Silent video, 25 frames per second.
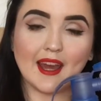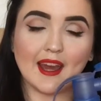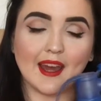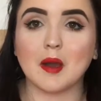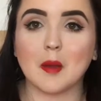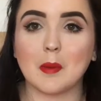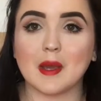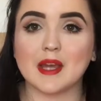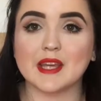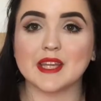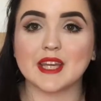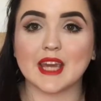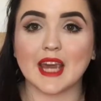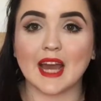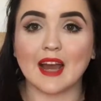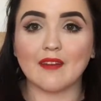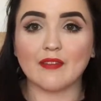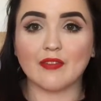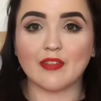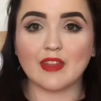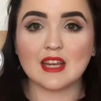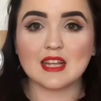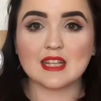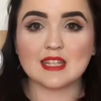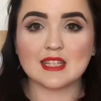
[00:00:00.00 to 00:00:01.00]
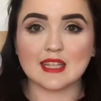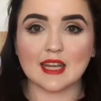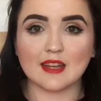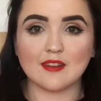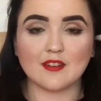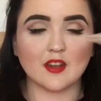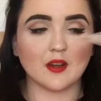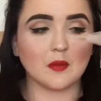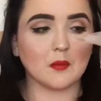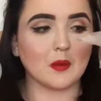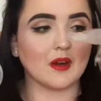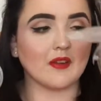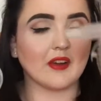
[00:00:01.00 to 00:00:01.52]
I basically have this
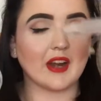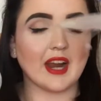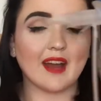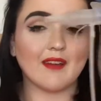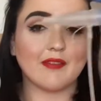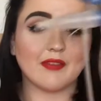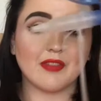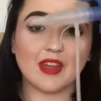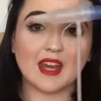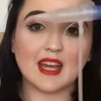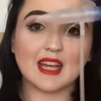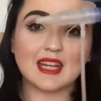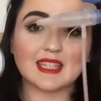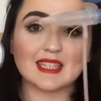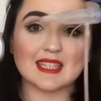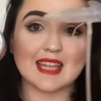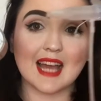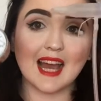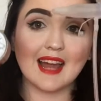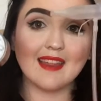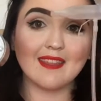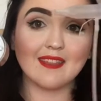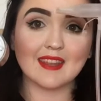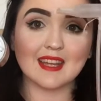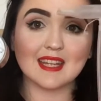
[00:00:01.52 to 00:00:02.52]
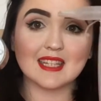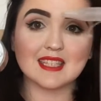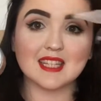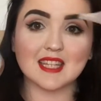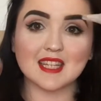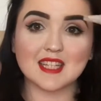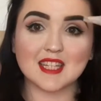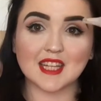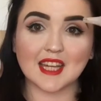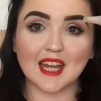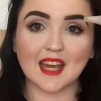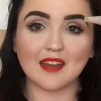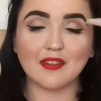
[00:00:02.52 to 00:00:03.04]
set up where I have this and
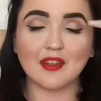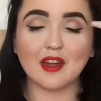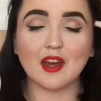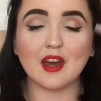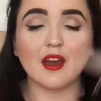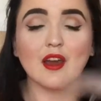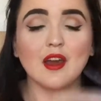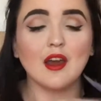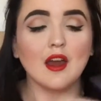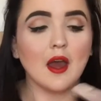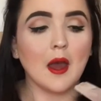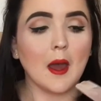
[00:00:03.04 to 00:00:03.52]
this together.